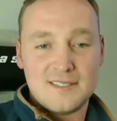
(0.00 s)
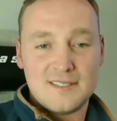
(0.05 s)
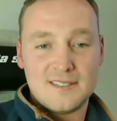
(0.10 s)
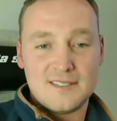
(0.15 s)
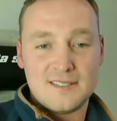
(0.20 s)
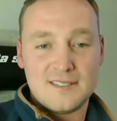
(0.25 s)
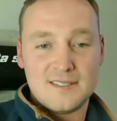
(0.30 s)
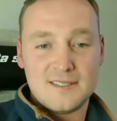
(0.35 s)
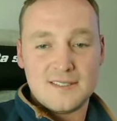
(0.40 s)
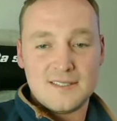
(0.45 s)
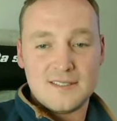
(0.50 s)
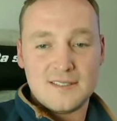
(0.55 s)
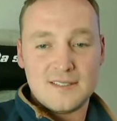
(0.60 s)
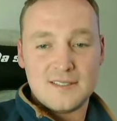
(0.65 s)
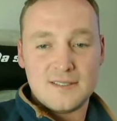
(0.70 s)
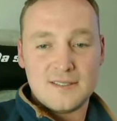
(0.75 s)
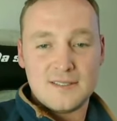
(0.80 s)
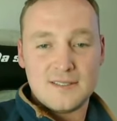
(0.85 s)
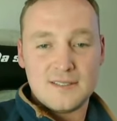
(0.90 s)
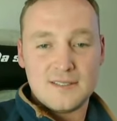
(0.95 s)

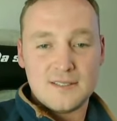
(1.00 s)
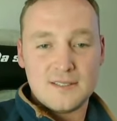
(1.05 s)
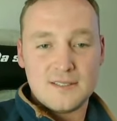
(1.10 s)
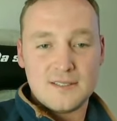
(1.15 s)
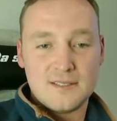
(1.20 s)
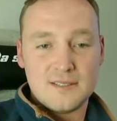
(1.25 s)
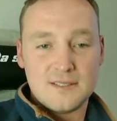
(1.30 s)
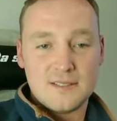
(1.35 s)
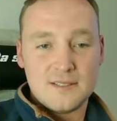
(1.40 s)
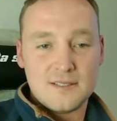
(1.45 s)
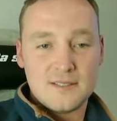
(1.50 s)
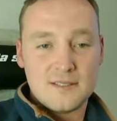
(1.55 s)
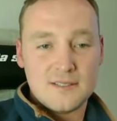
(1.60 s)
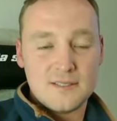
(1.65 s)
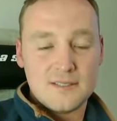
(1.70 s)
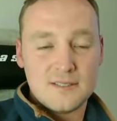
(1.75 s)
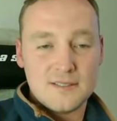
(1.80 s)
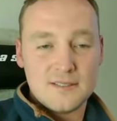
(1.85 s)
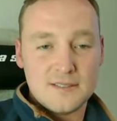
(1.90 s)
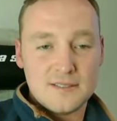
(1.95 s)

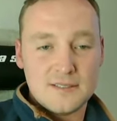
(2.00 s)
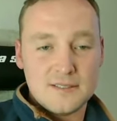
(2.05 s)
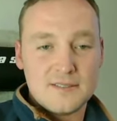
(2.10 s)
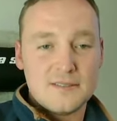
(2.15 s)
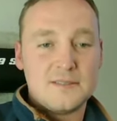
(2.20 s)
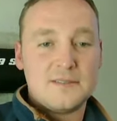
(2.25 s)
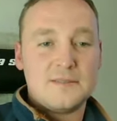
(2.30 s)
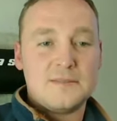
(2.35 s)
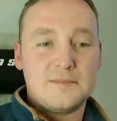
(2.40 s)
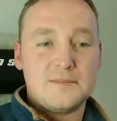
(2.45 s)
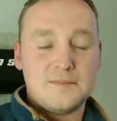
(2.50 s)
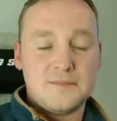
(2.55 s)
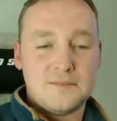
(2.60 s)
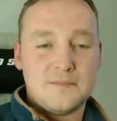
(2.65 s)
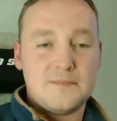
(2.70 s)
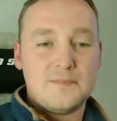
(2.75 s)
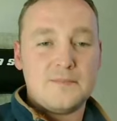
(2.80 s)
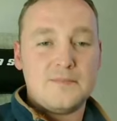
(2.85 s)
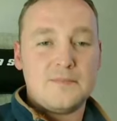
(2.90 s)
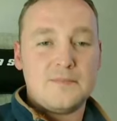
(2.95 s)

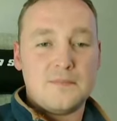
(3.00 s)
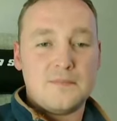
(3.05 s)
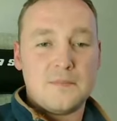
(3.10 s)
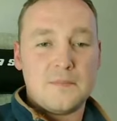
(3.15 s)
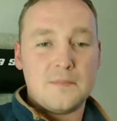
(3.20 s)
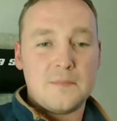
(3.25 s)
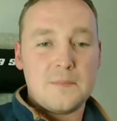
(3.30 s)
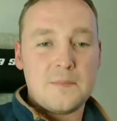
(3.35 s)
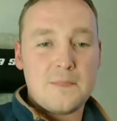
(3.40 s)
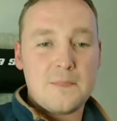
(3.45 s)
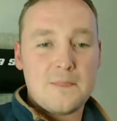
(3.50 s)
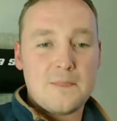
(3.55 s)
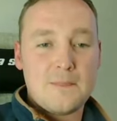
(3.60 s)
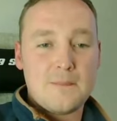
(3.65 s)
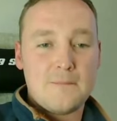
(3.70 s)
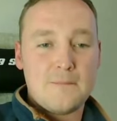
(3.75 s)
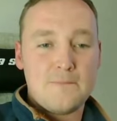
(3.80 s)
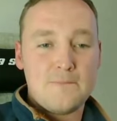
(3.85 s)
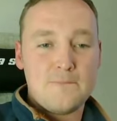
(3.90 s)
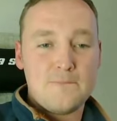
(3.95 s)

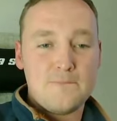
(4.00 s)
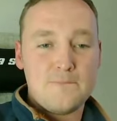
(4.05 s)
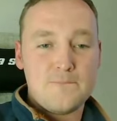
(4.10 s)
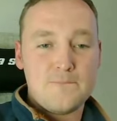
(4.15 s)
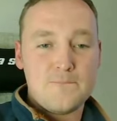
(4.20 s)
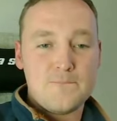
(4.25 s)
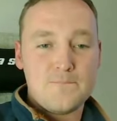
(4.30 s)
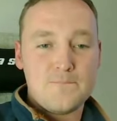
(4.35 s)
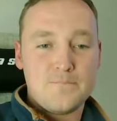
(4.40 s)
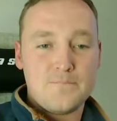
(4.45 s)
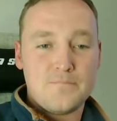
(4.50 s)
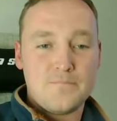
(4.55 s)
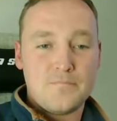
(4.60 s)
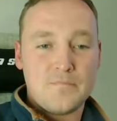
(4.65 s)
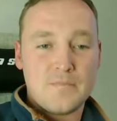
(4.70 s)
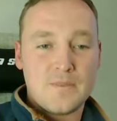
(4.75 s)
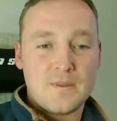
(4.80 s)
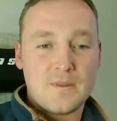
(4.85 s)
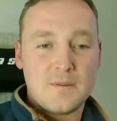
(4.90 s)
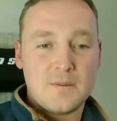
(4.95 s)

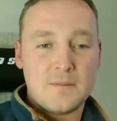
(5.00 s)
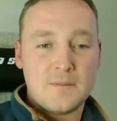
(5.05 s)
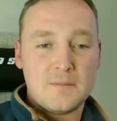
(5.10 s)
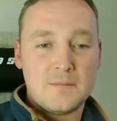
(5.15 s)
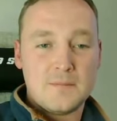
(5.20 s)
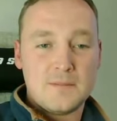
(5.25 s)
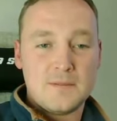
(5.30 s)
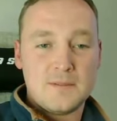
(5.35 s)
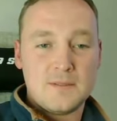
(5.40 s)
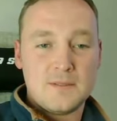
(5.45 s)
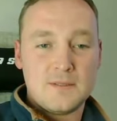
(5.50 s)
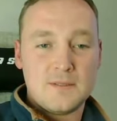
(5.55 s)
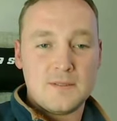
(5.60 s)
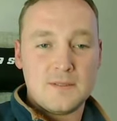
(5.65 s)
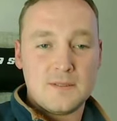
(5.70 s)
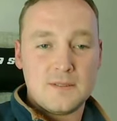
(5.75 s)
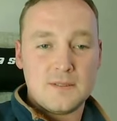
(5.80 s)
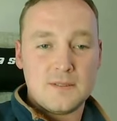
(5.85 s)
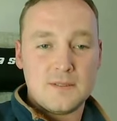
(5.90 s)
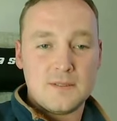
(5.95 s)

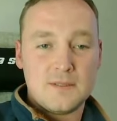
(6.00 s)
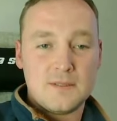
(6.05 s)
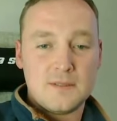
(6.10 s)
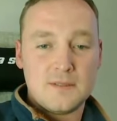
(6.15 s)
The person shown says nothing.